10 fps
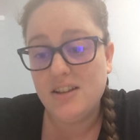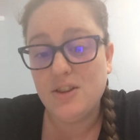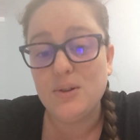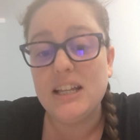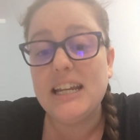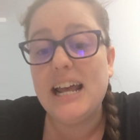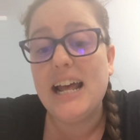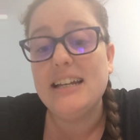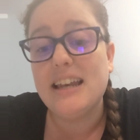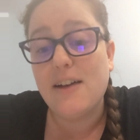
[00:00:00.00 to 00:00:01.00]
Though Lydia
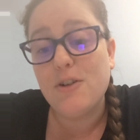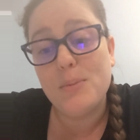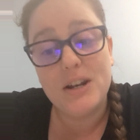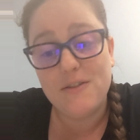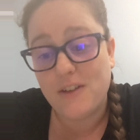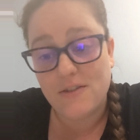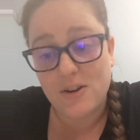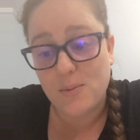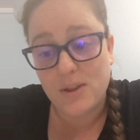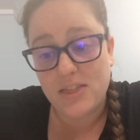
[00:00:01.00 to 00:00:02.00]
had never been a
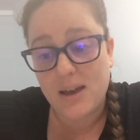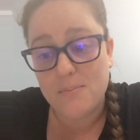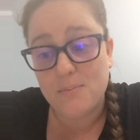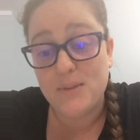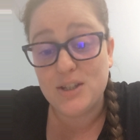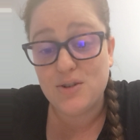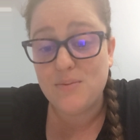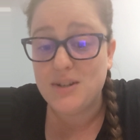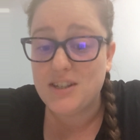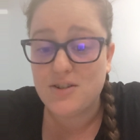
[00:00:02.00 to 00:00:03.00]
favorite with them, Mr.
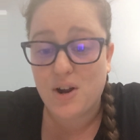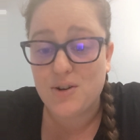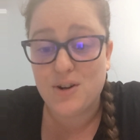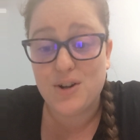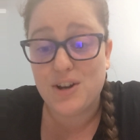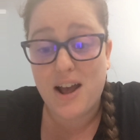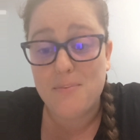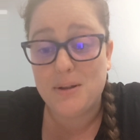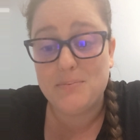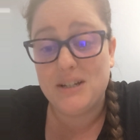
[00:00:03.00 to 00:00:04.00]
and Mrs. Gardiner could
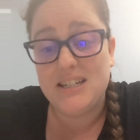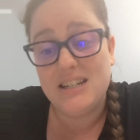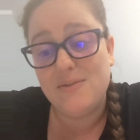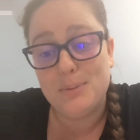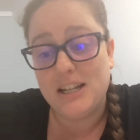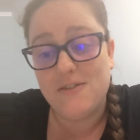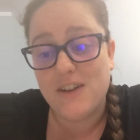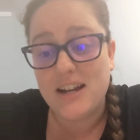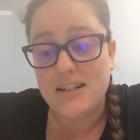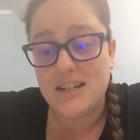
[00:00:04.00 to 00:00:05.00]
not but be deeply
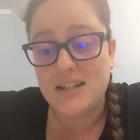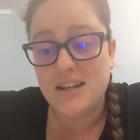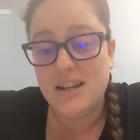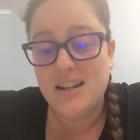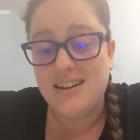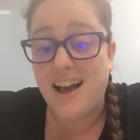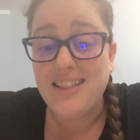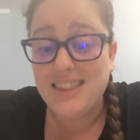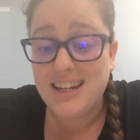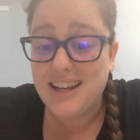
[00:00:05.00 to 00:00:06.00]
affected.
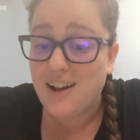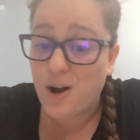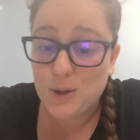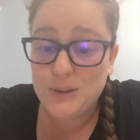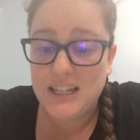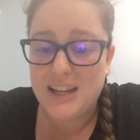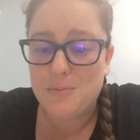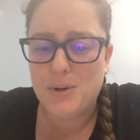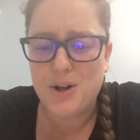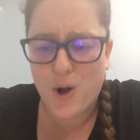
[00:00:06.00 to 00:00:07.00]
Not Lydia
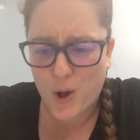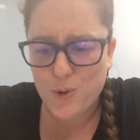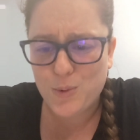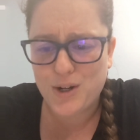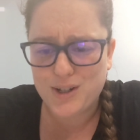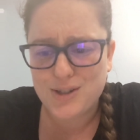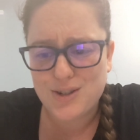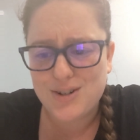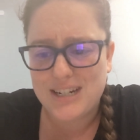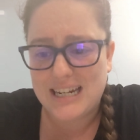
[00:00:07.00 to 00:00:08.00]
only, but all were
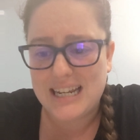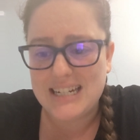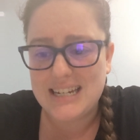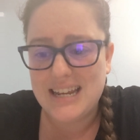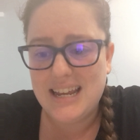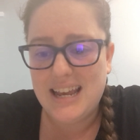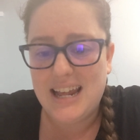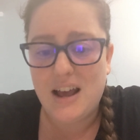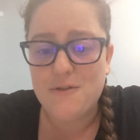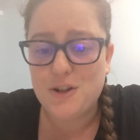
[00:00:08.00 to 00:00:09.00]
concerned in it.
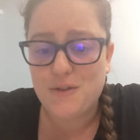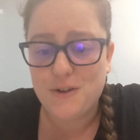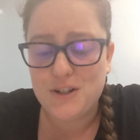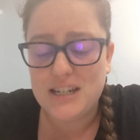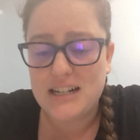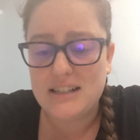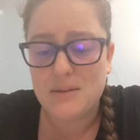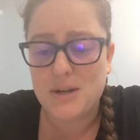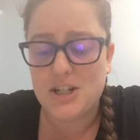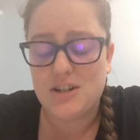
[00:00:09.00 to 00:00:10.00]
And after the first
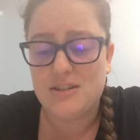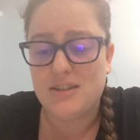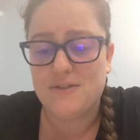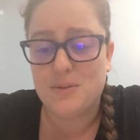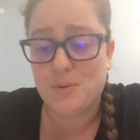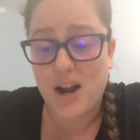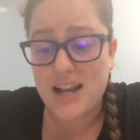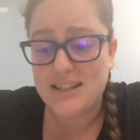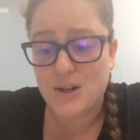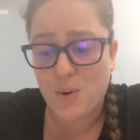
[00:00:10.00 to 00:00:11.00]
exclamations of
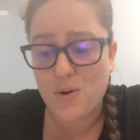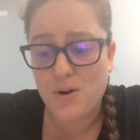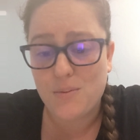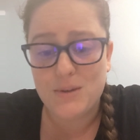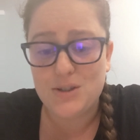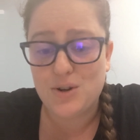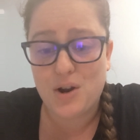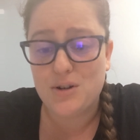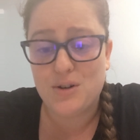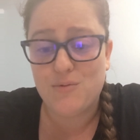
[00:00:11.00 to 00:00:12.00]
surprise and horror, Mr.
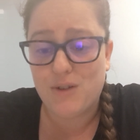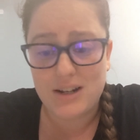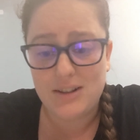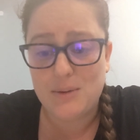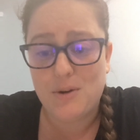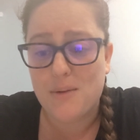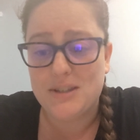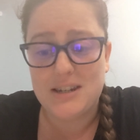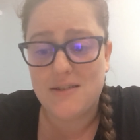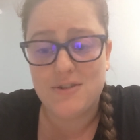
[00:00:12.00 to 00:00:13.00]
Gardiner readily
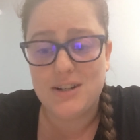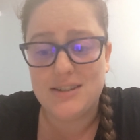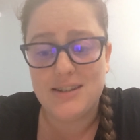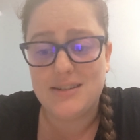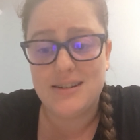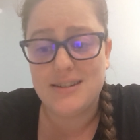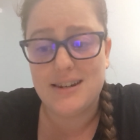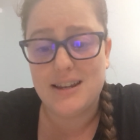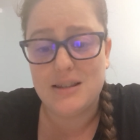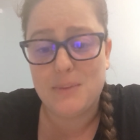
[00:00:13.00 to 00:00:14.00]
promised every assistance
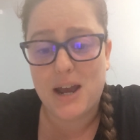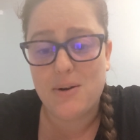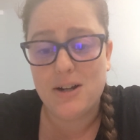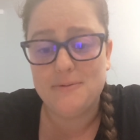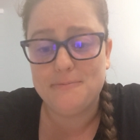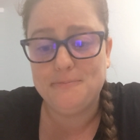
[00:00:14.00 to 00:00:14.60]
in his power.